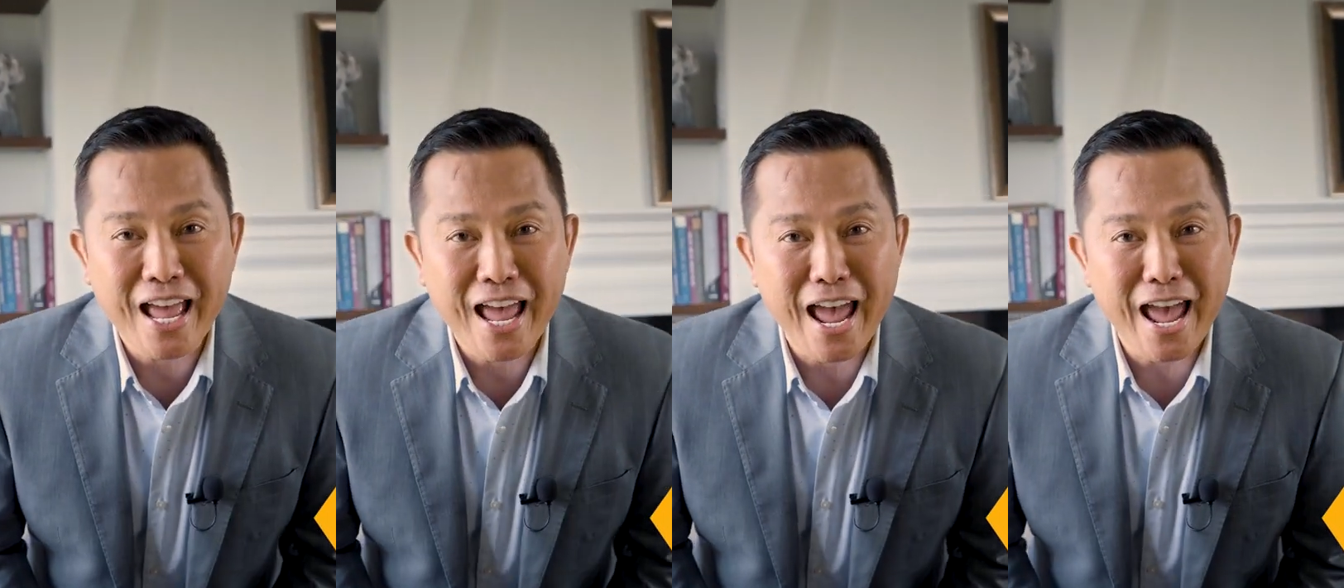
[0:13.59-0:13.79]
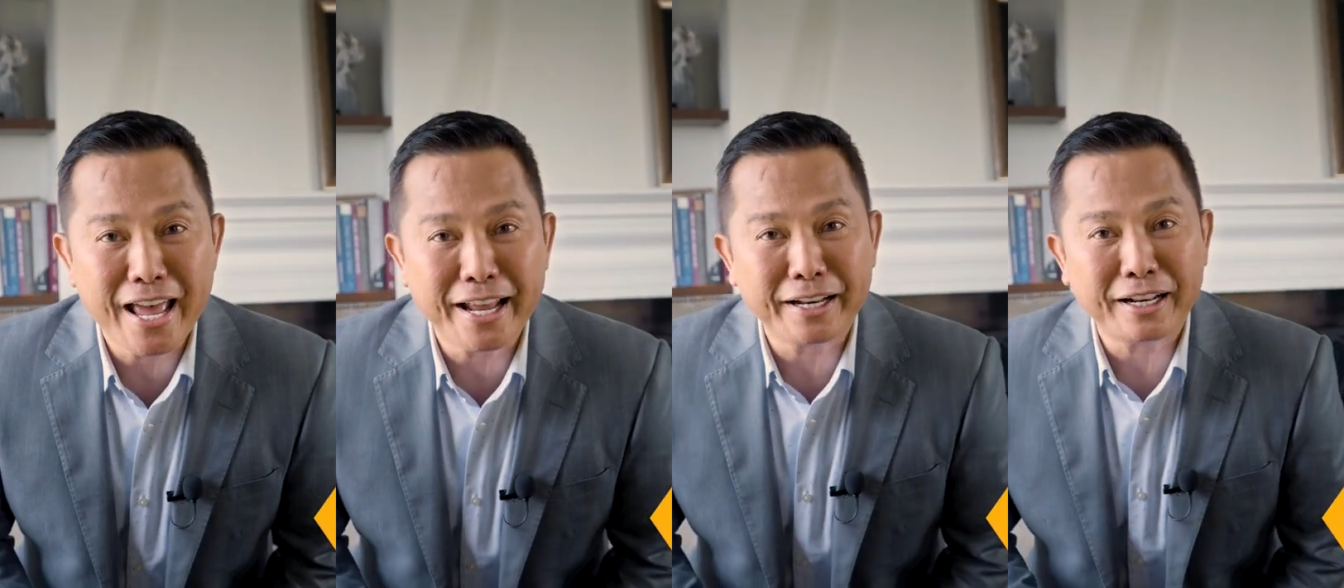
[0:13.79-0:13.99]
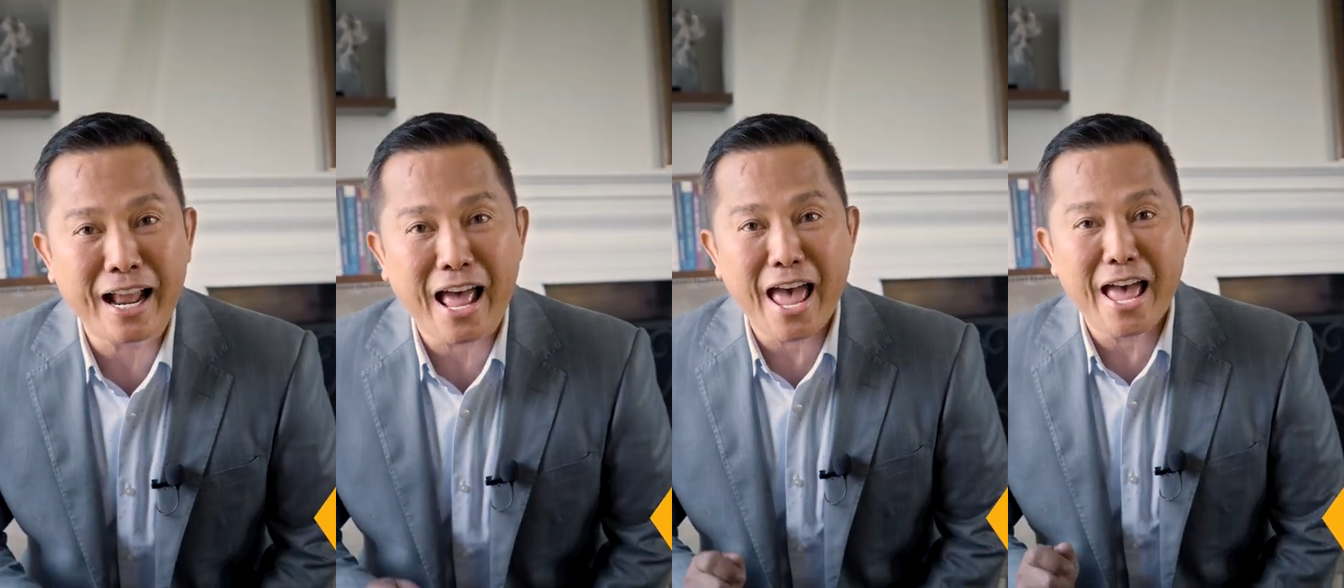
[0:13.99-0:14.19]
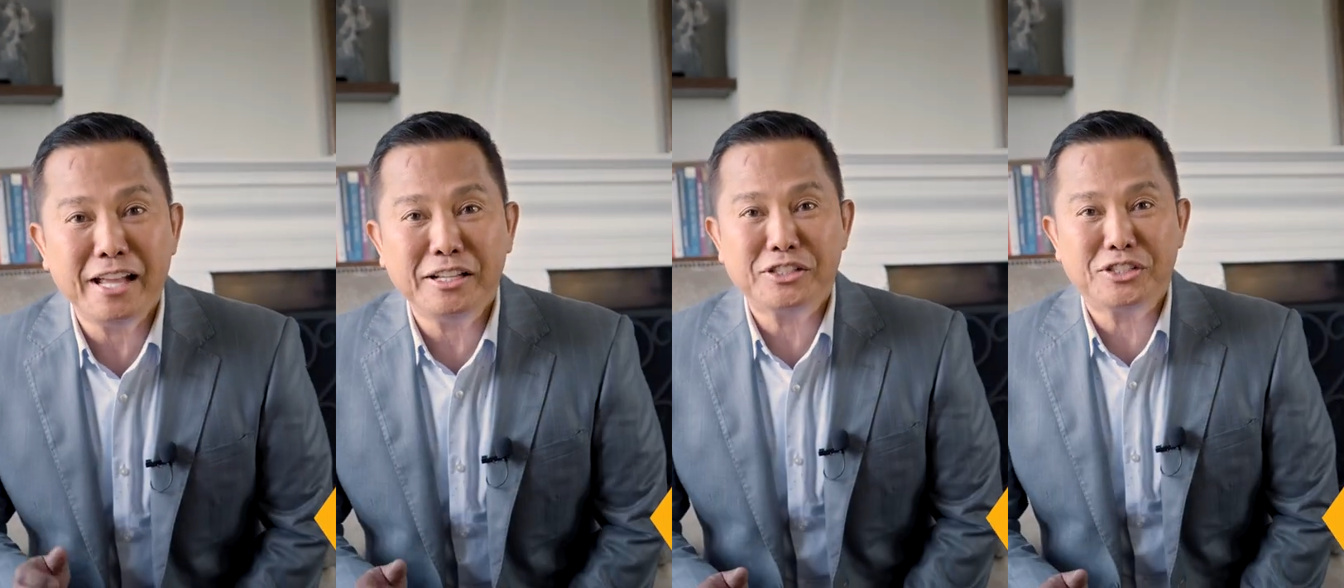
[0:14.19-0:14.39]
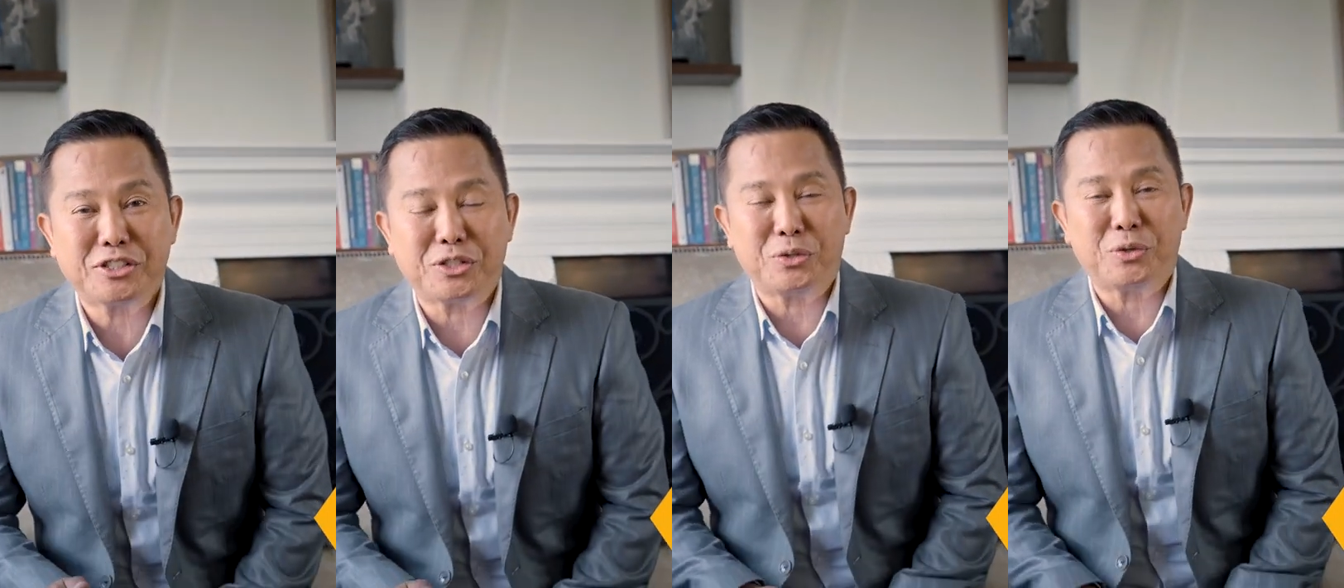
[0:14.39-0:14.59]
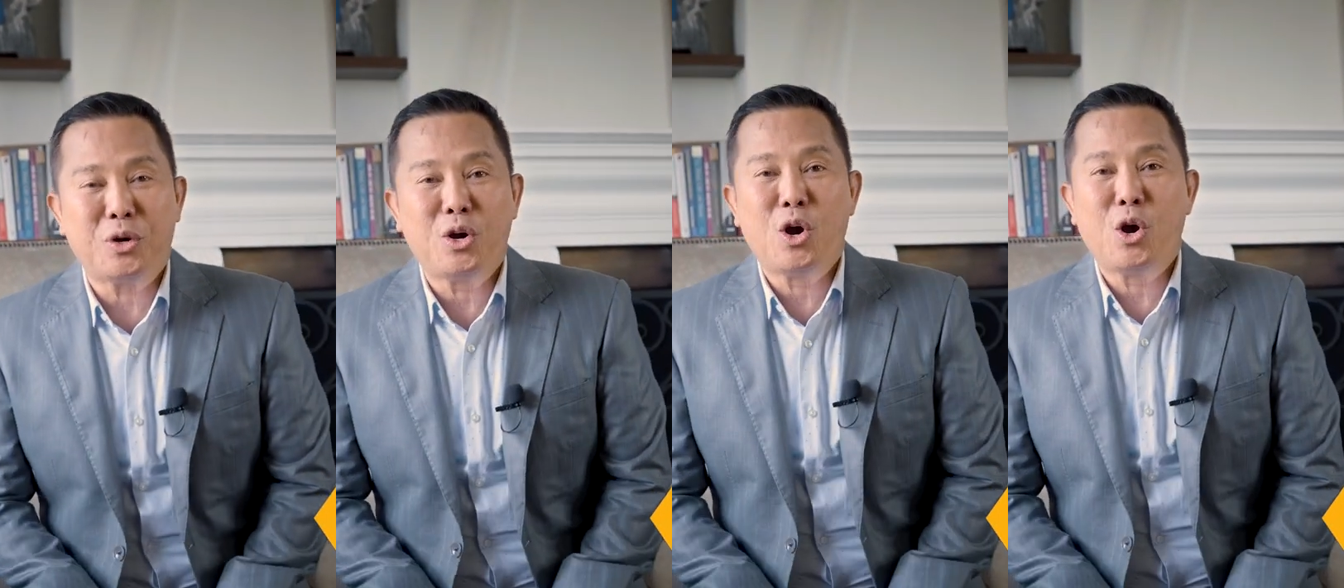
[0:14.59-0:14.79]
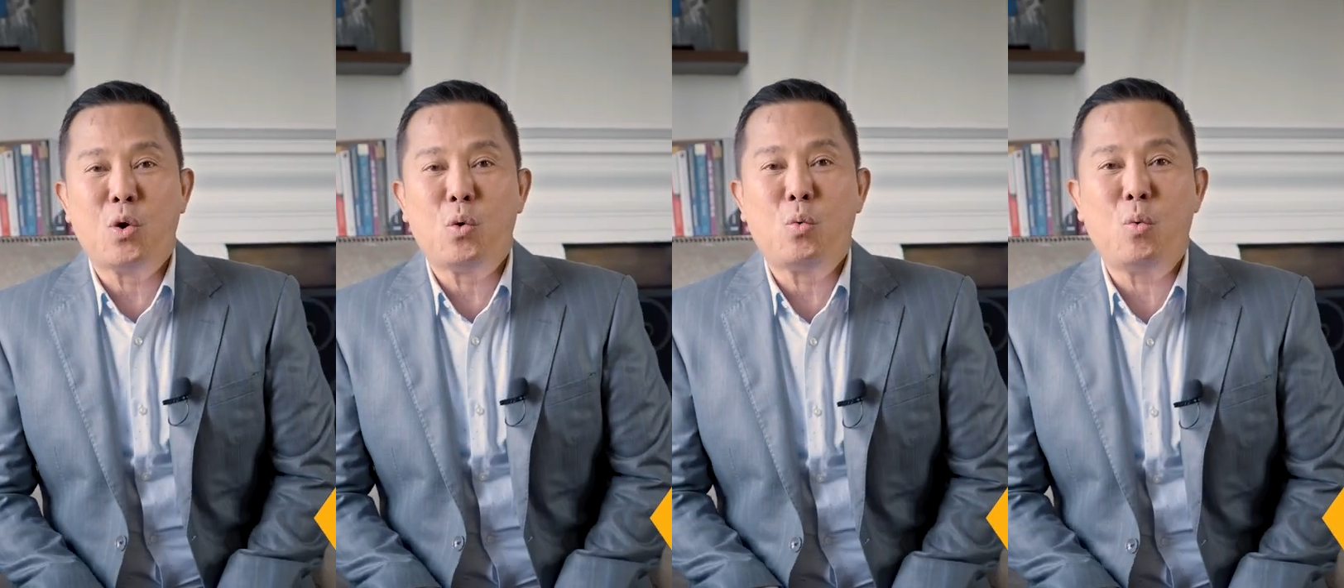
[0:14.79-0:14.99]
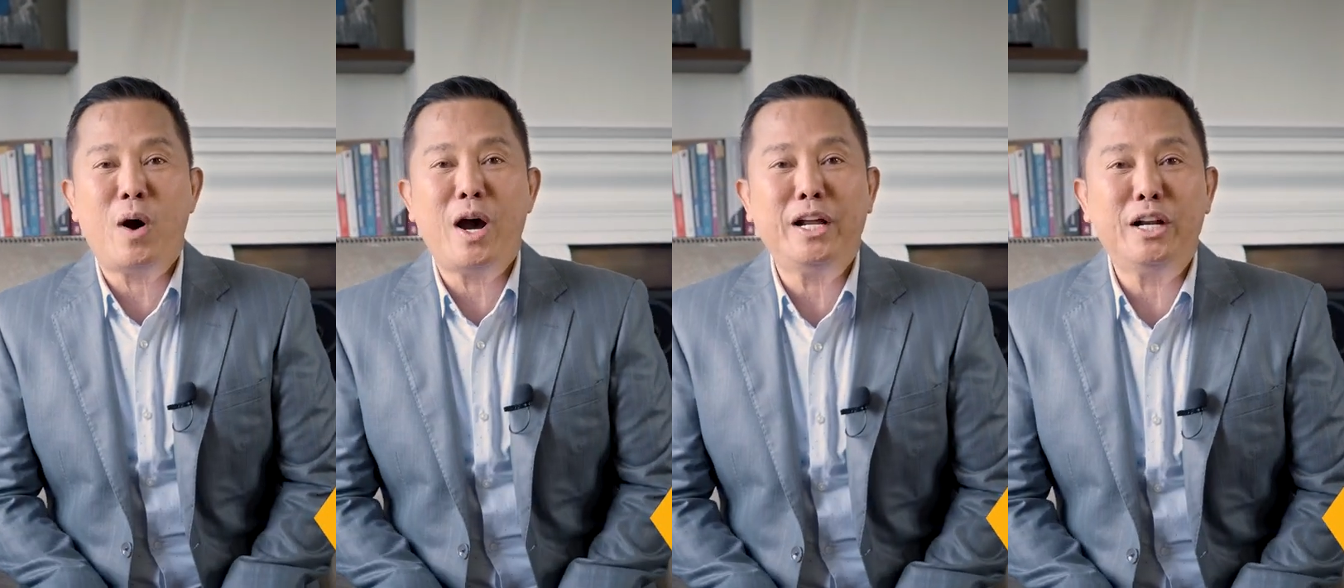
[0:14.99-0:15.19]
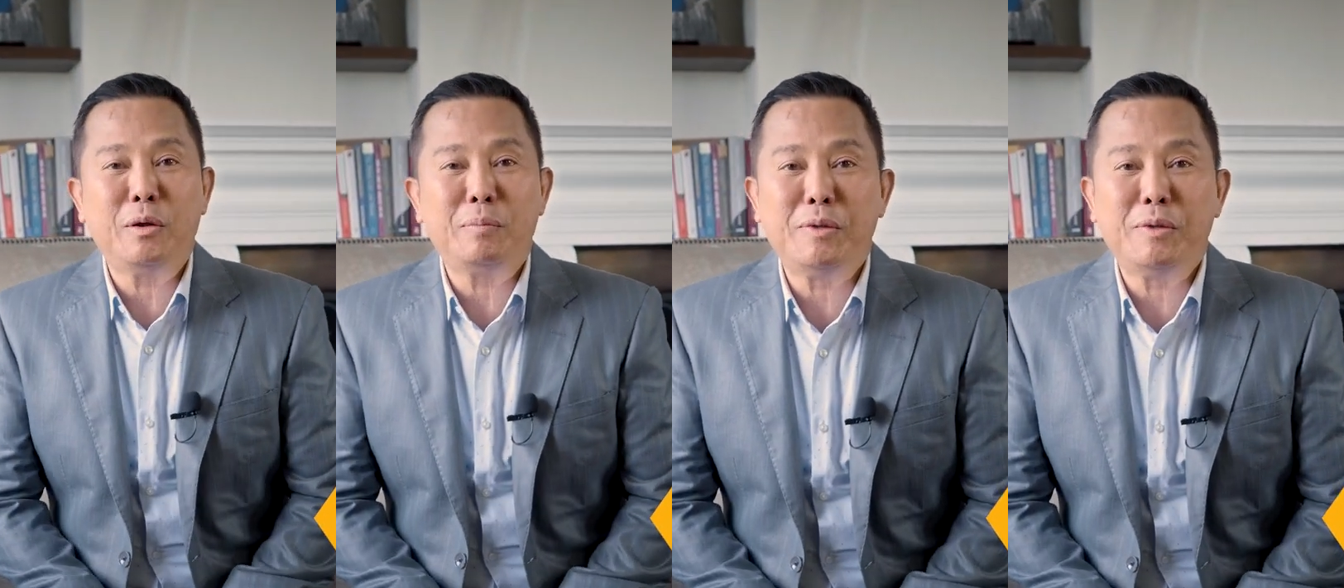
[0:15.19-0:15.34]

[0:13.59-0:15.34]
and answer one